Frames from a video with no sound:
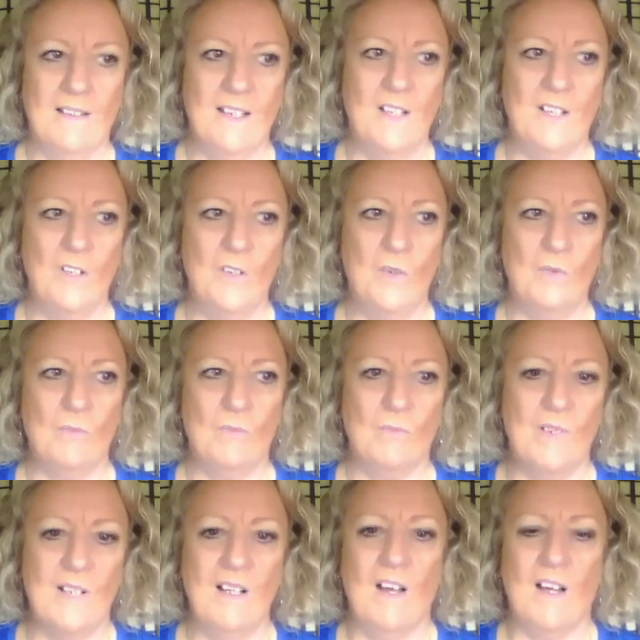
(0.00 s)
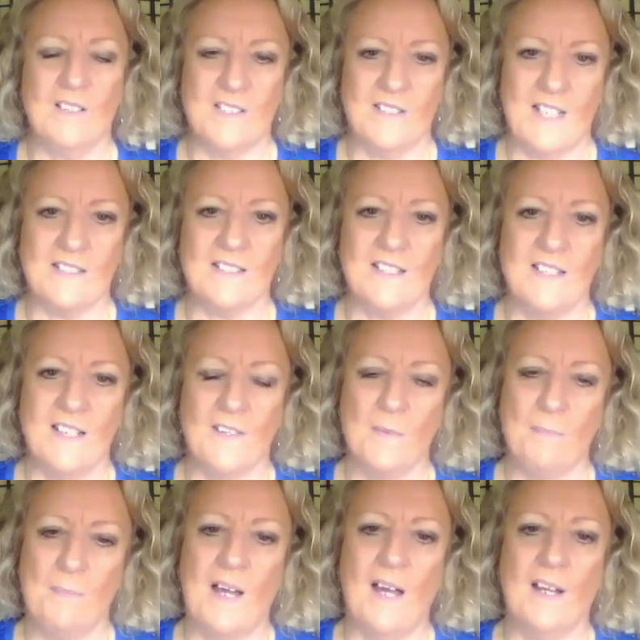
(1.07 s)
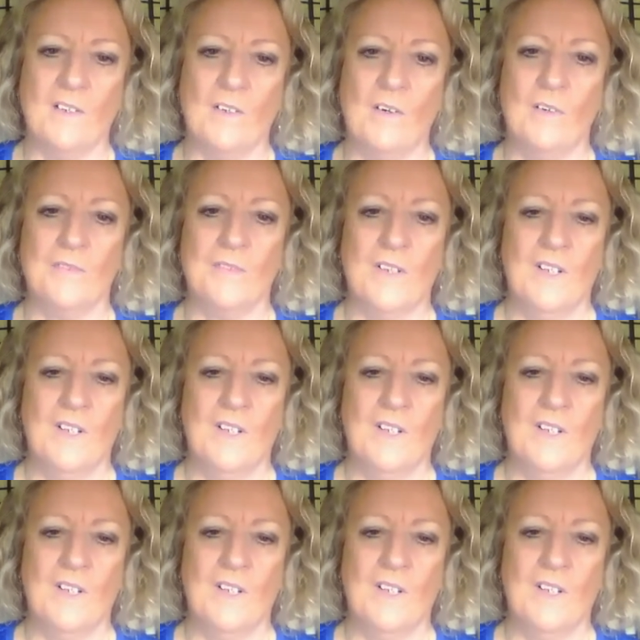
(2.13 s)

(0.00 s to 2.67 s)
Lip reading: you realise that that's another part of